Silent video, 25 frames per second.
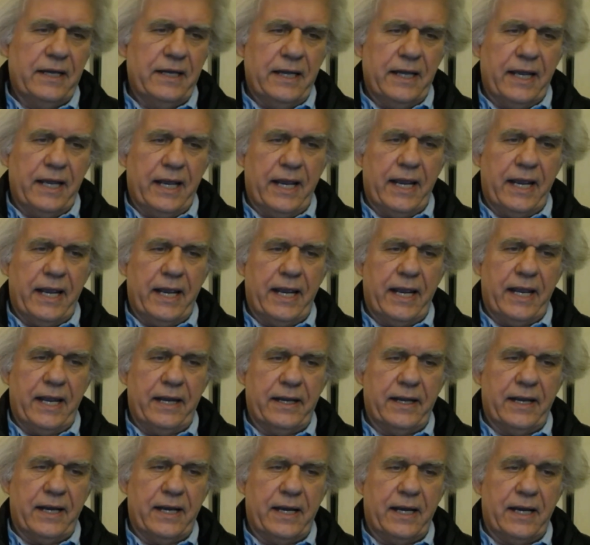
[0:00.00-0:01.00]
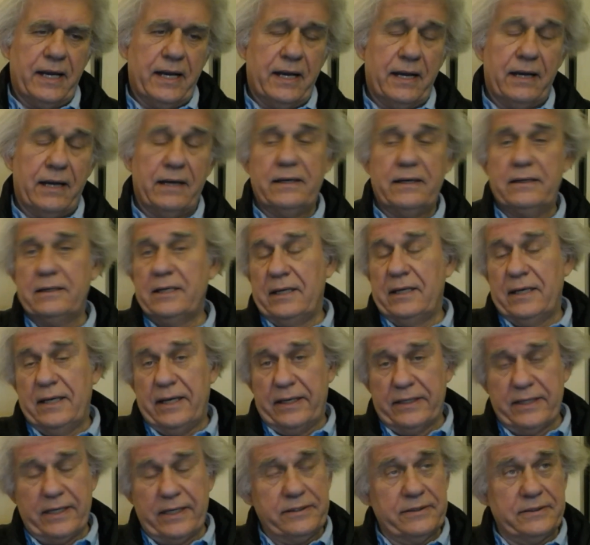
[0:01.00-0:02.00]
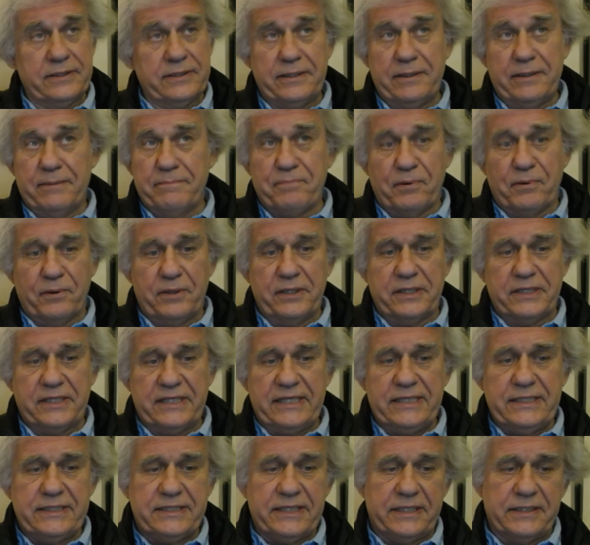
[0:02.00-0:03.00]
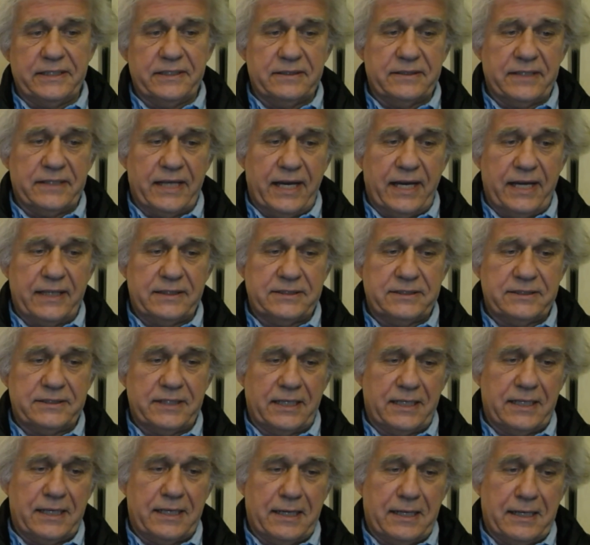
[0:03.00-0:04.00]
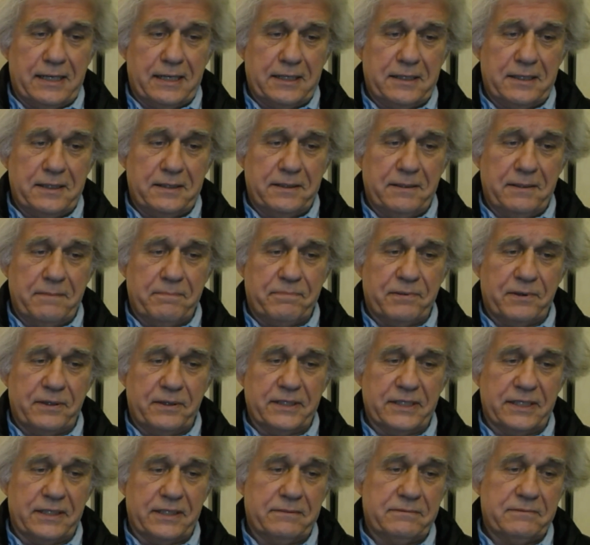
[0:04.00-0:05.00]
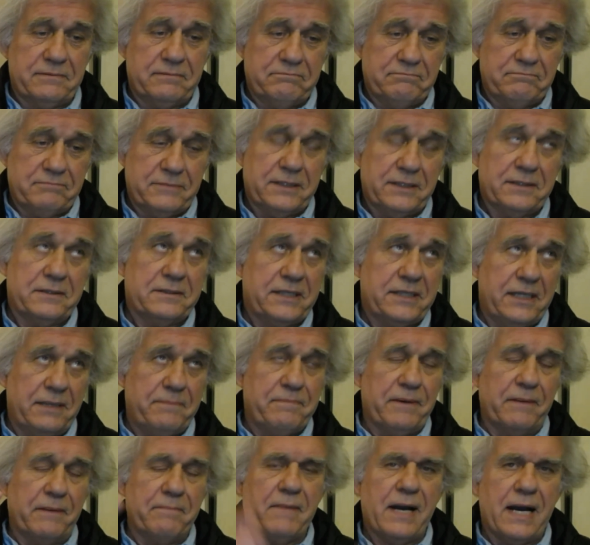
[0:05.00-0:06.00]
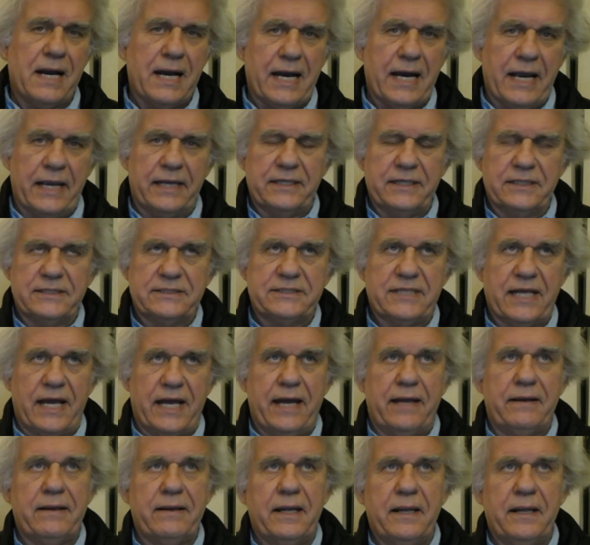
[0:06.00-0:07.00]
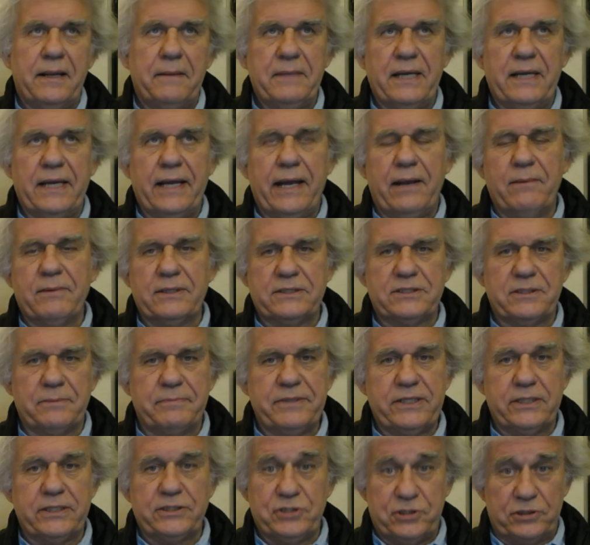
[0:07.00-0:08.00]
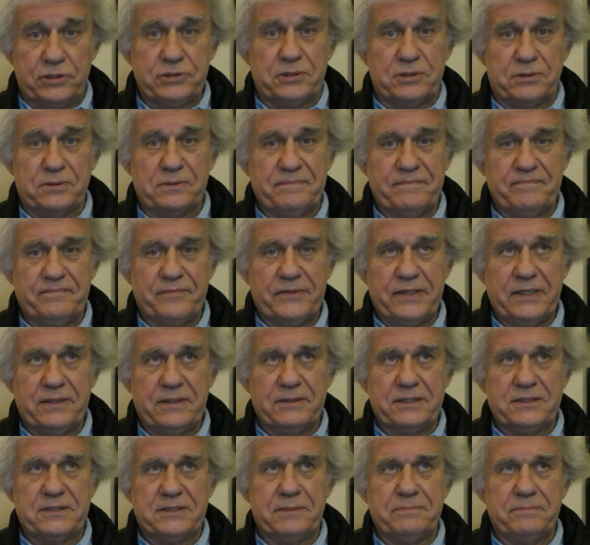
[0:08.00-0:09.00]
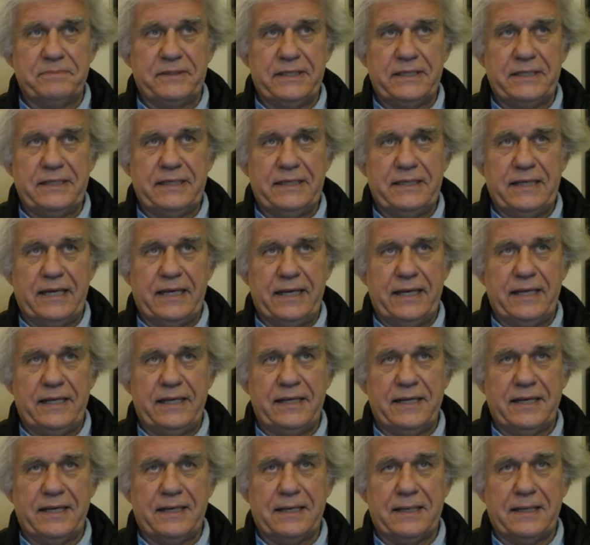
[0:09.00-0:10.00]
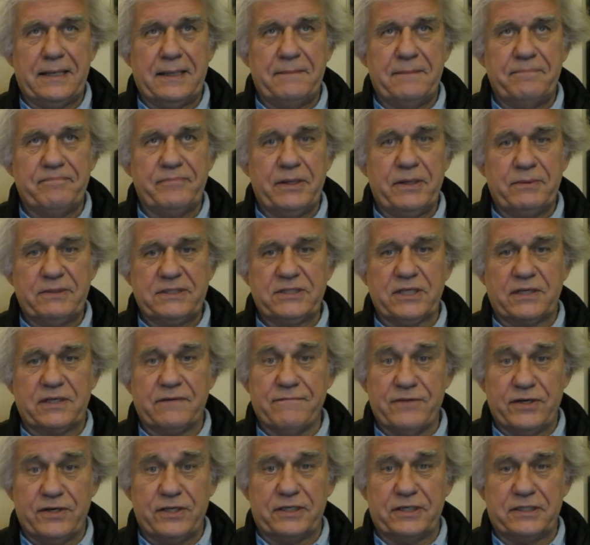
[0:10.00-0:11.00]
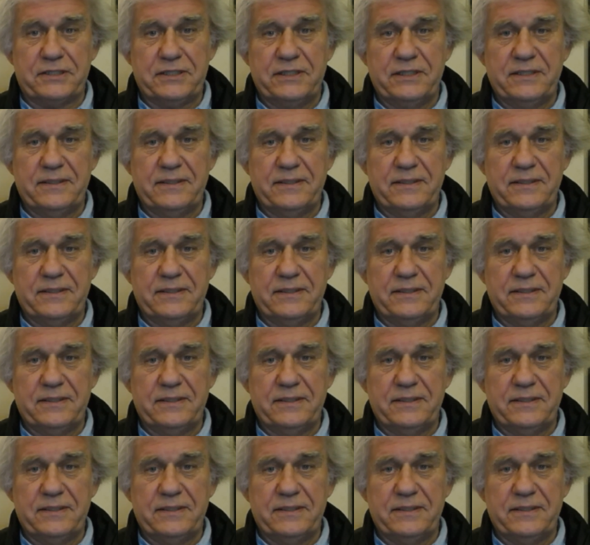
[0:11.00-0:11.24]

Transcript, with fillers: And uh, another important detail that's uh, important to you know keep in mind is that Milei wants to be a Jew. He wants to be a uh, he wants to convert,